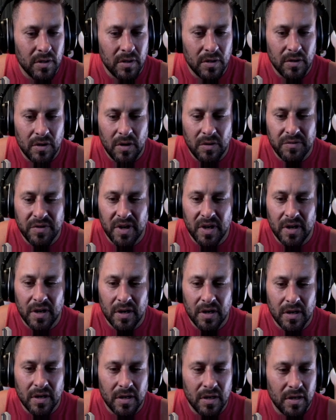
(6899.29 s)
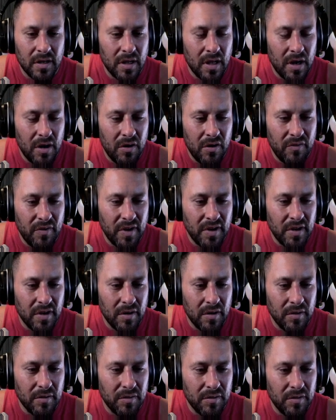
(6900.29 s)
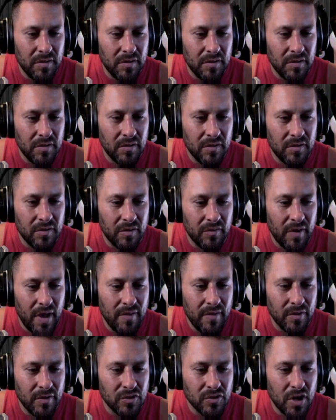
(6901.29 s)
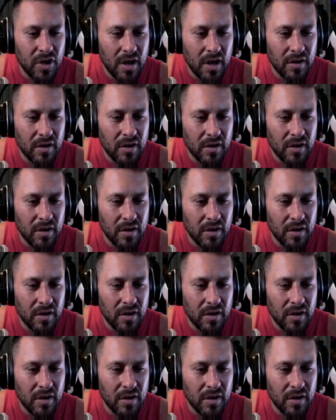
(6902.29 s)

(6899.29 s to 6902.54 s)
I don't know if I did a survival check or